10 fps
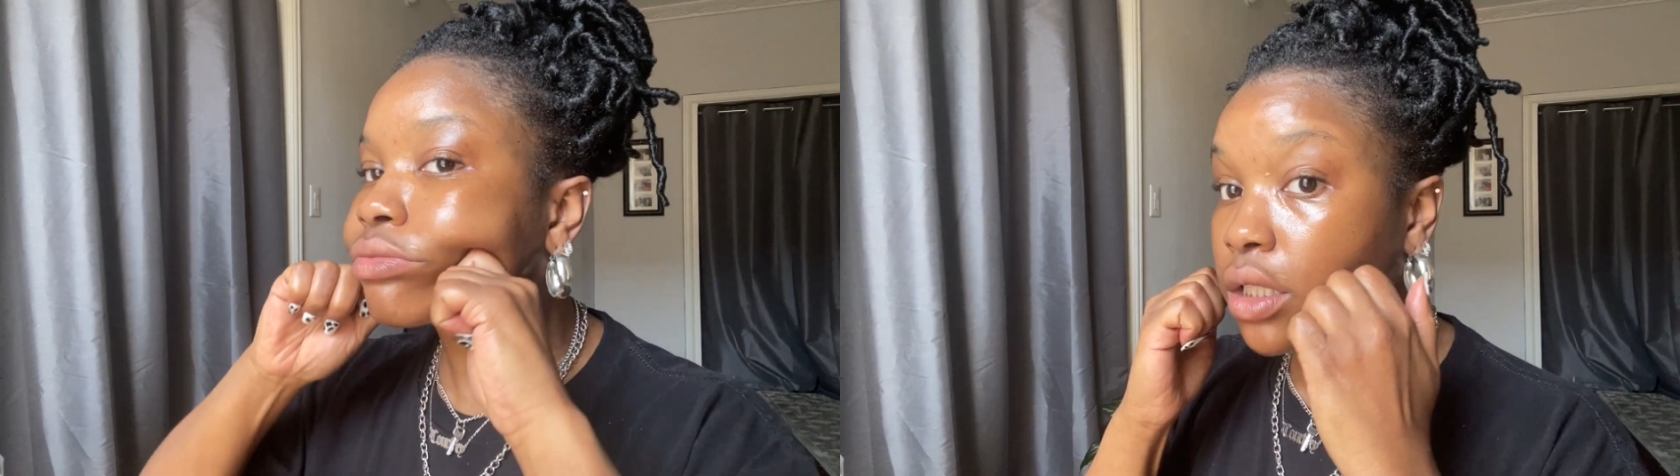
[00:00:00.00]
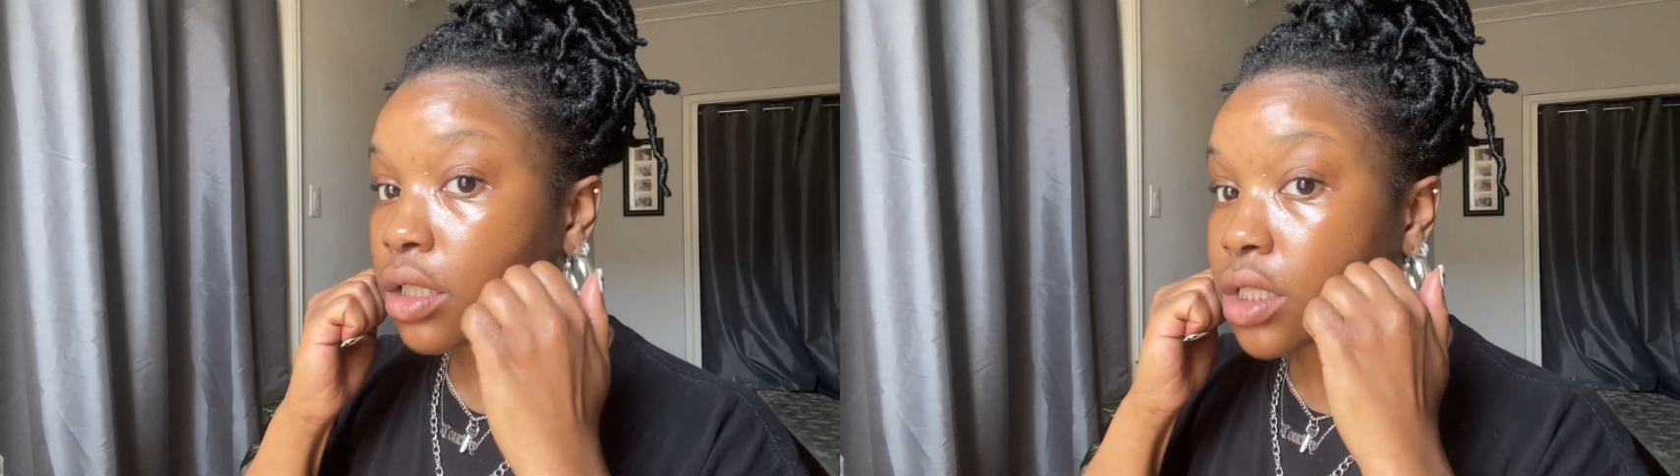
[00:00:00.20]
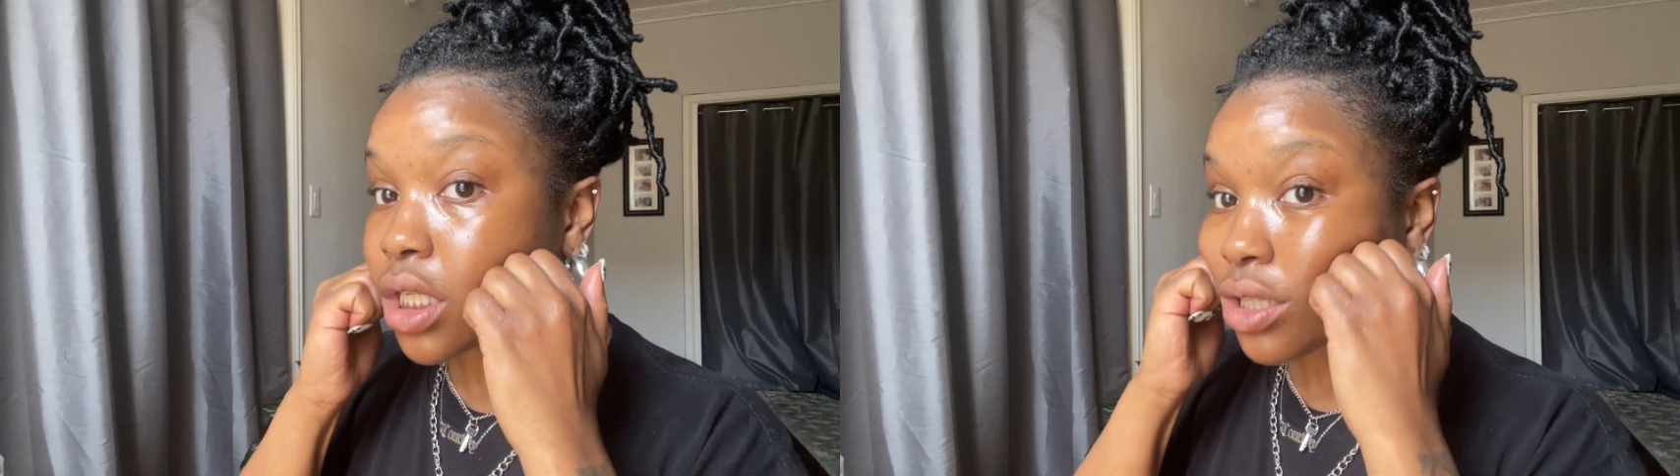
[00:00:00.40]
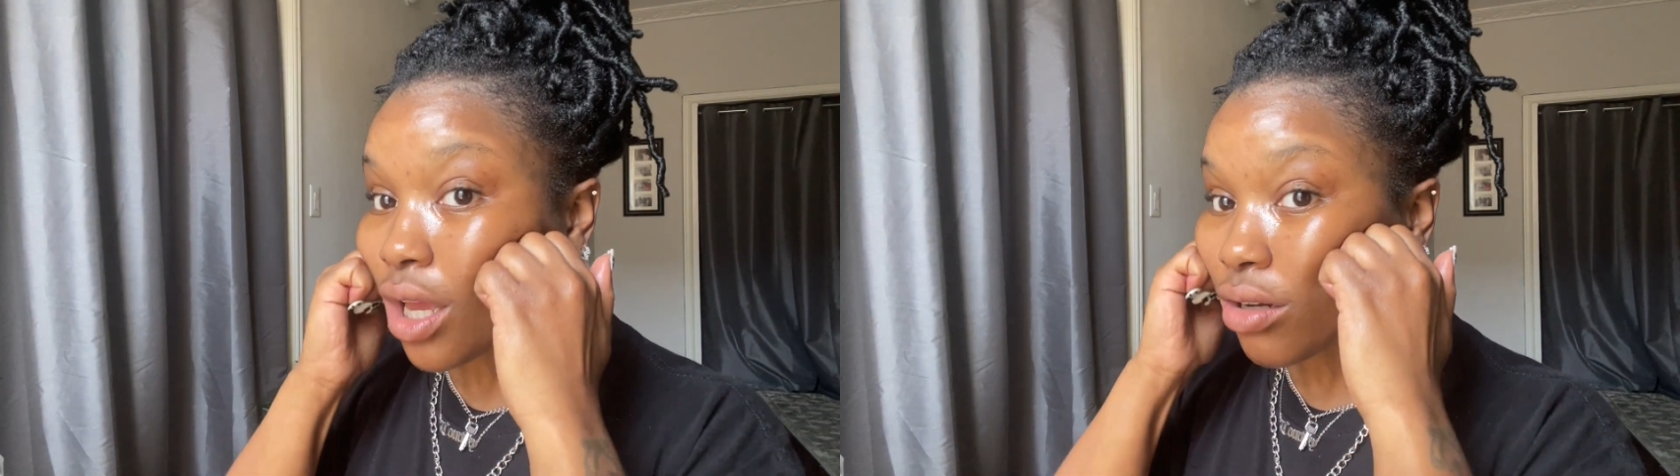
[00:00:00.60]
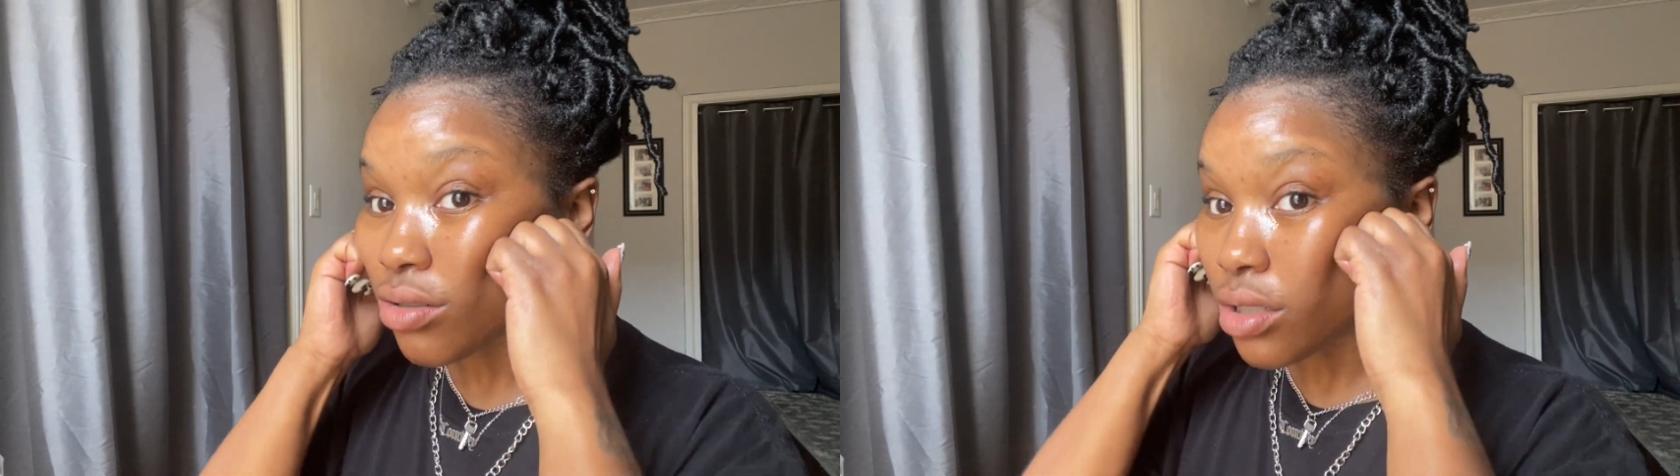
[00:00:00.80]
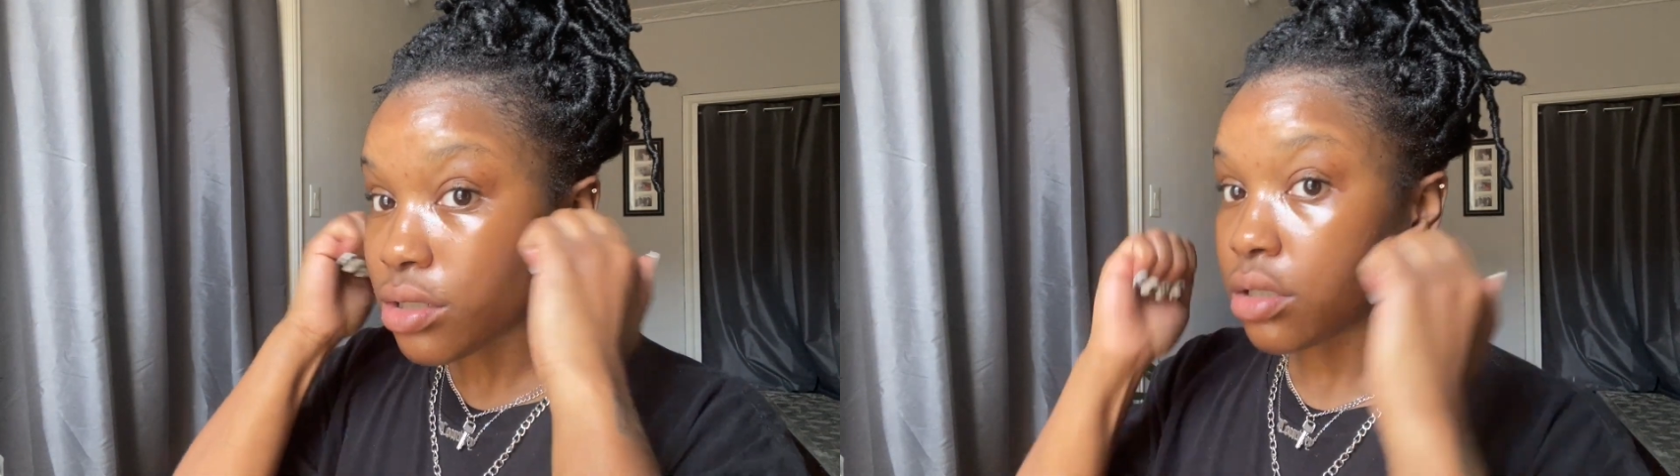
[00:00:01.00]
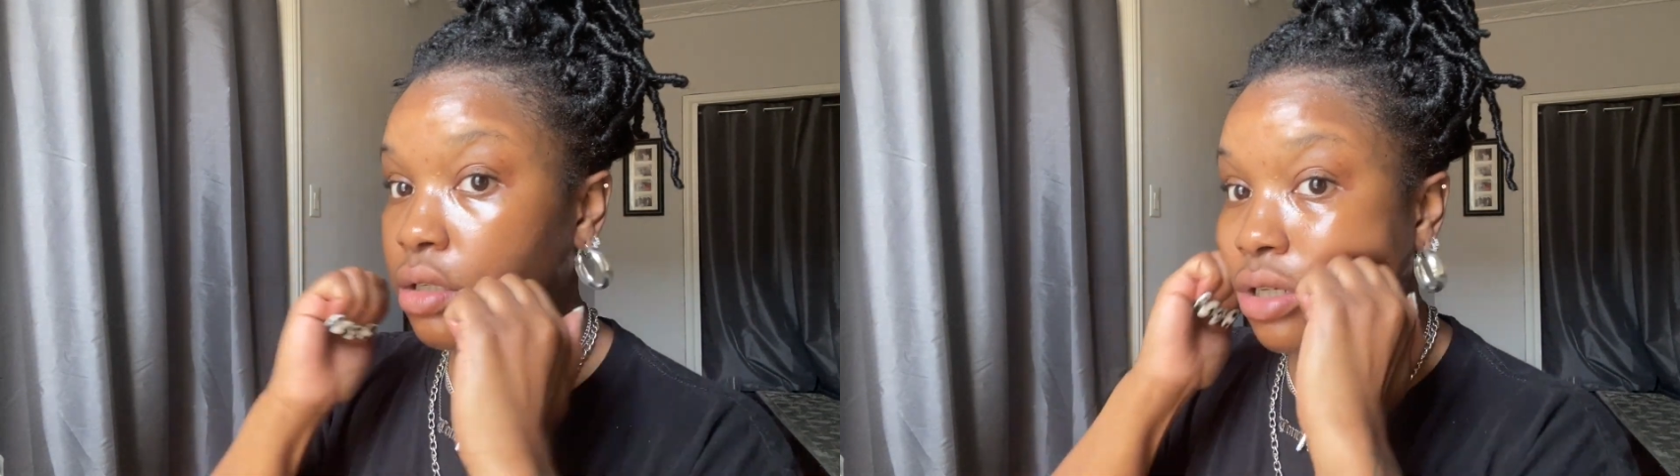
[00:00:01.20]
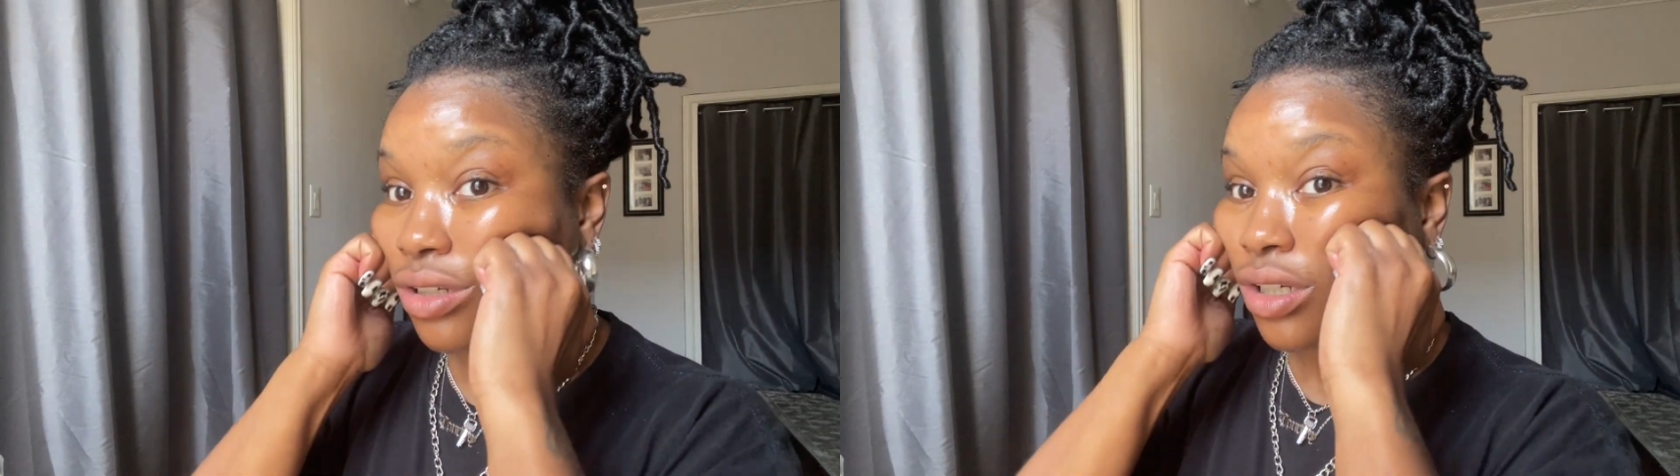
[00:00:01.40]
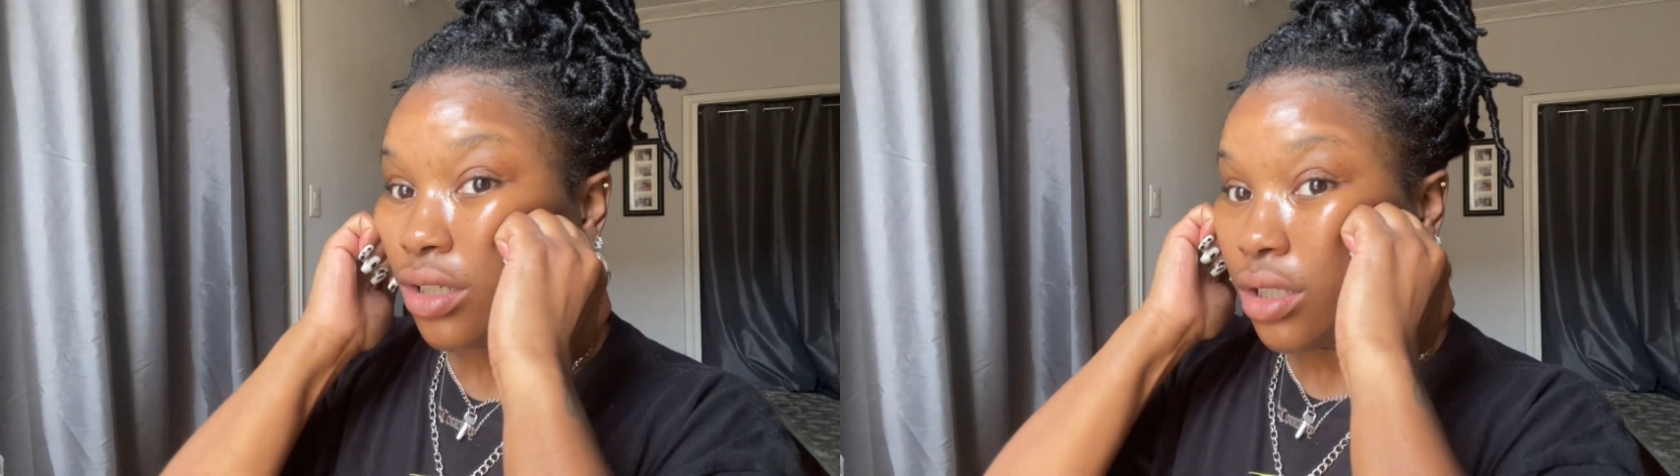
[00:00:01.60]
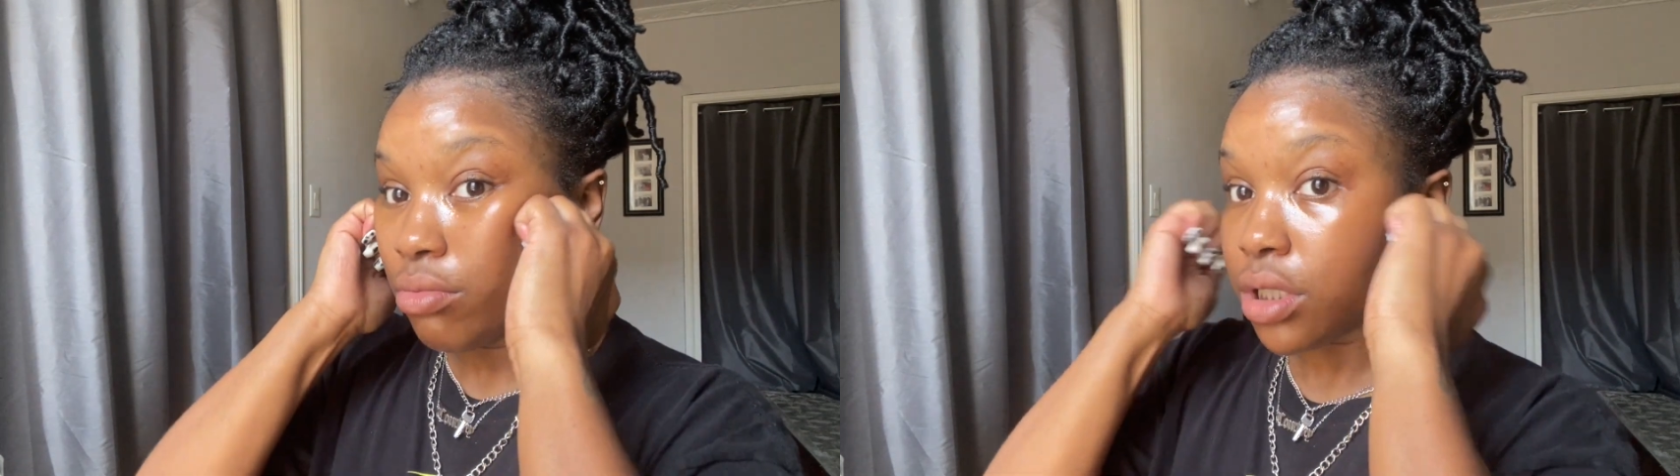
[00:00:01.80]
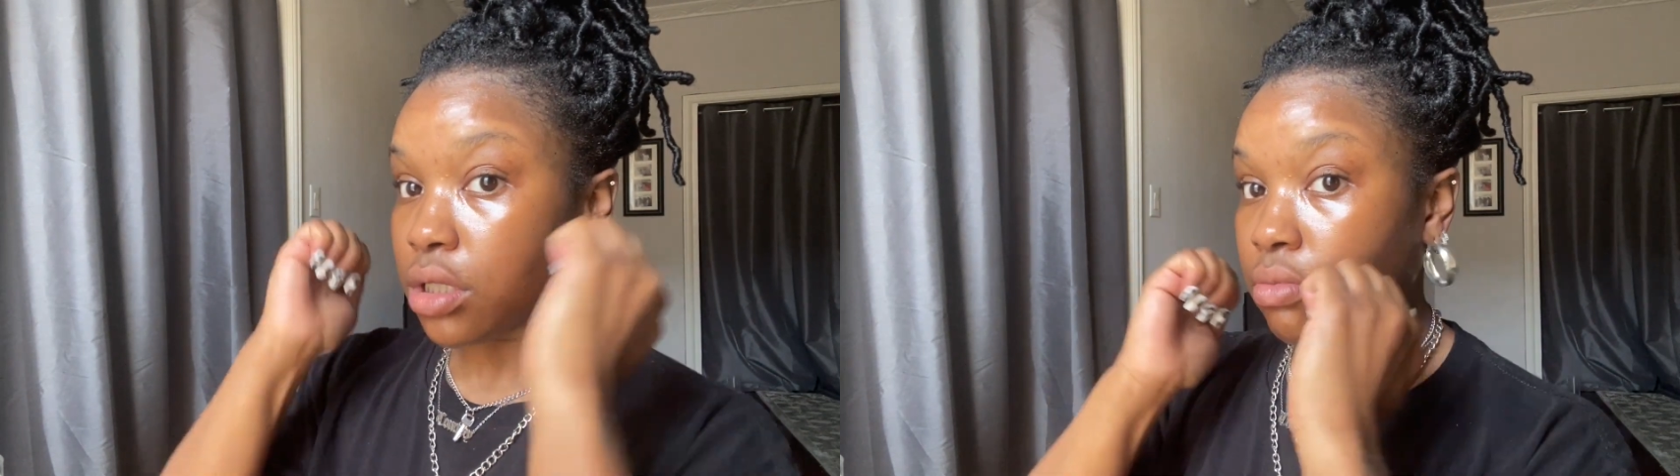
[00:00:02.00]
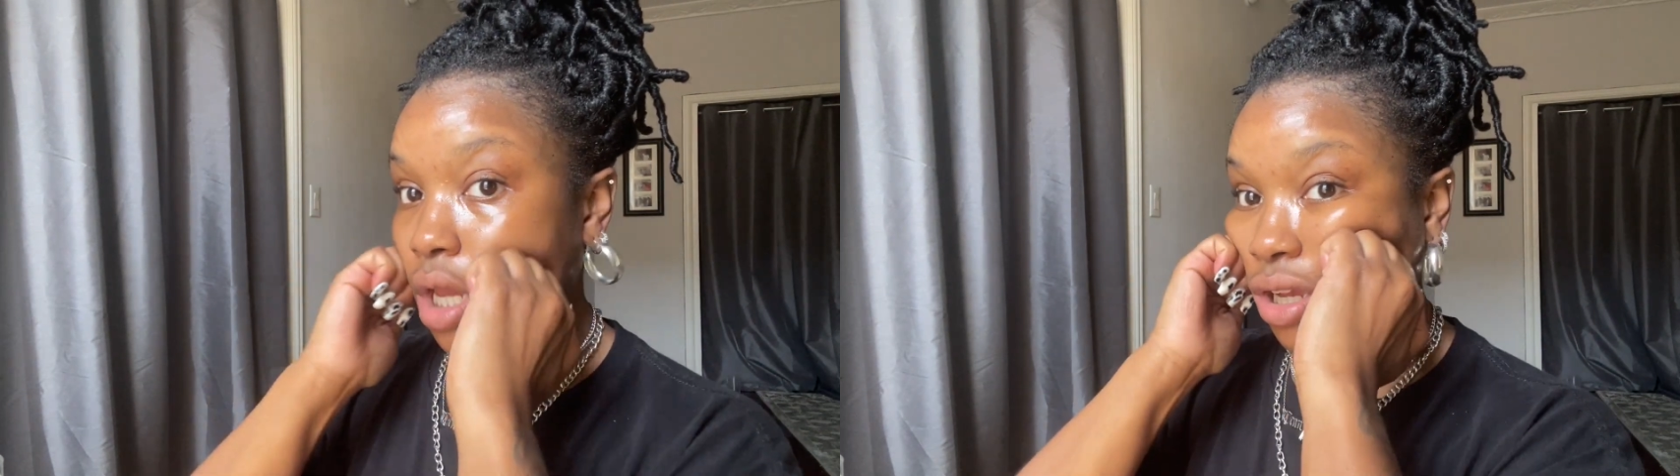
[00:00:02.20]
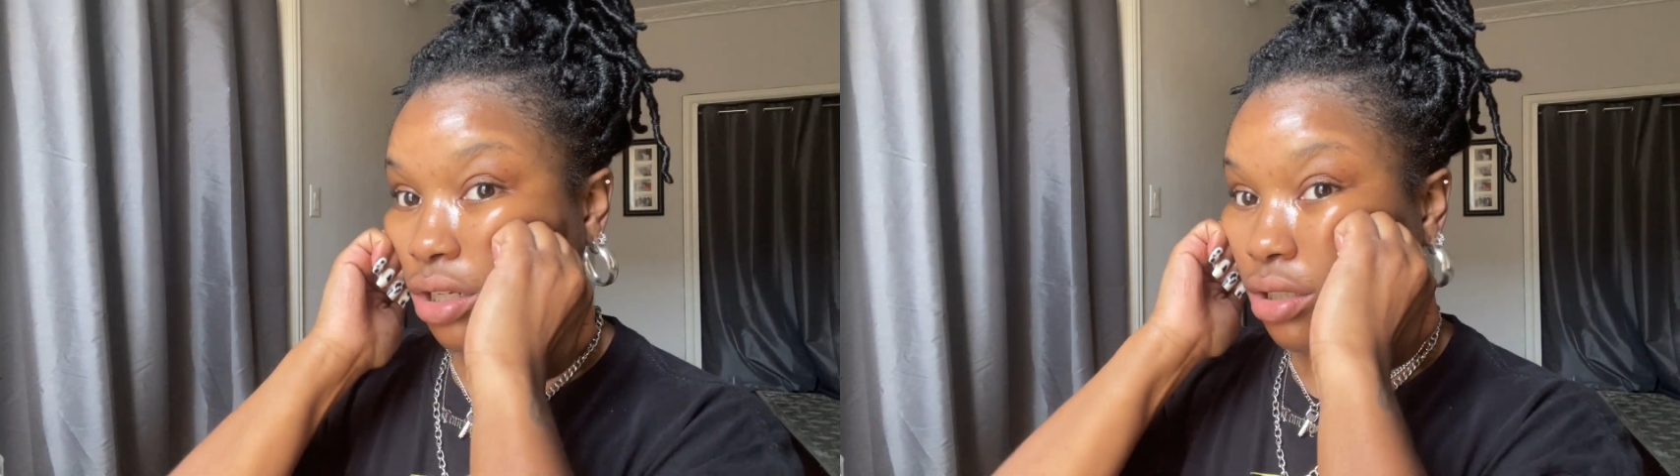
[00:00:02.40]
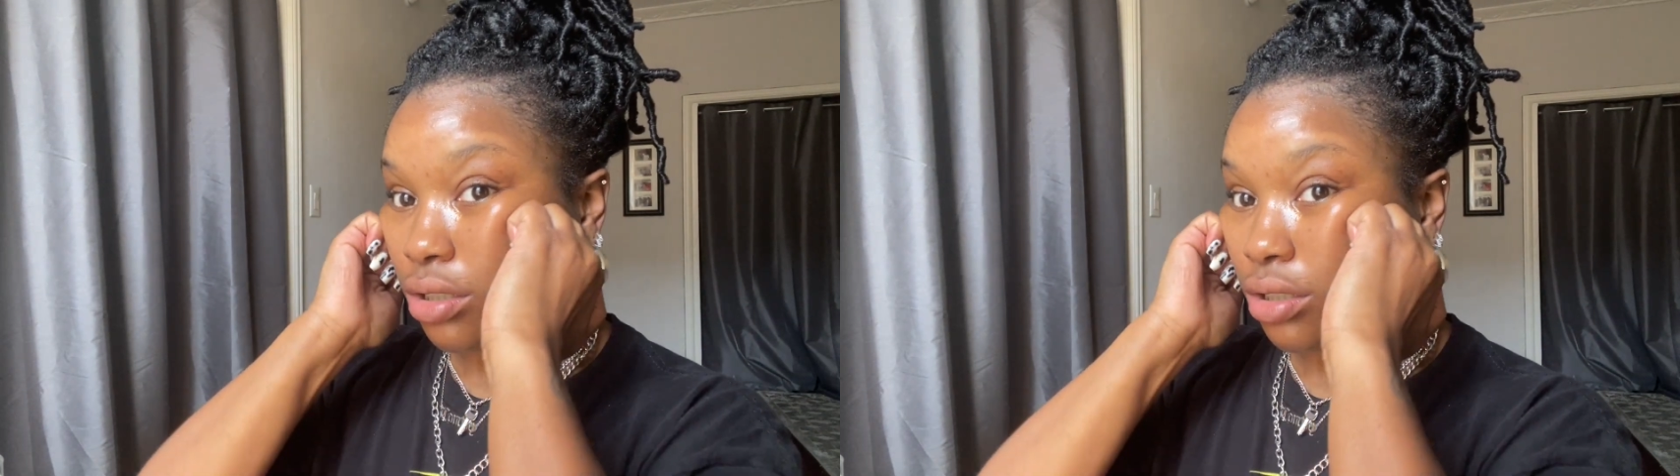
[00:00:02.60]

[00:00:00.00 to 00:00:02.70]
Take the knuckles, push it back.